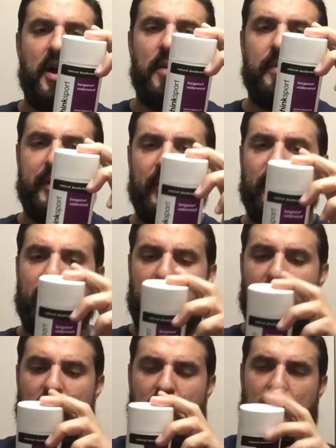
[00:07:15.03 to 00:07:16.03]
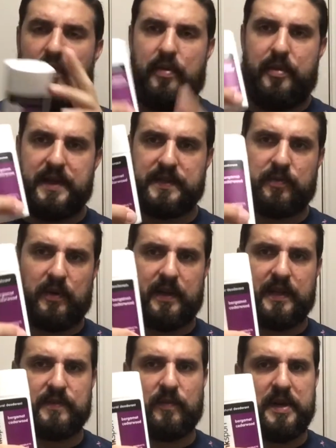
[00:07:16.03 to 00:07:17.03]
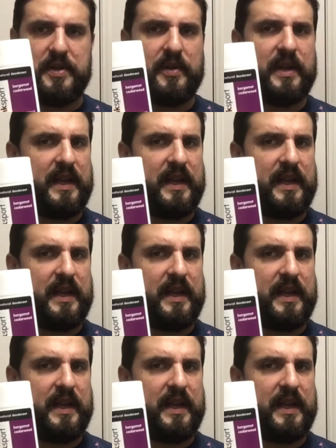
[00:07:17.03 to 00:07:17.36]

But overall, this one is one you can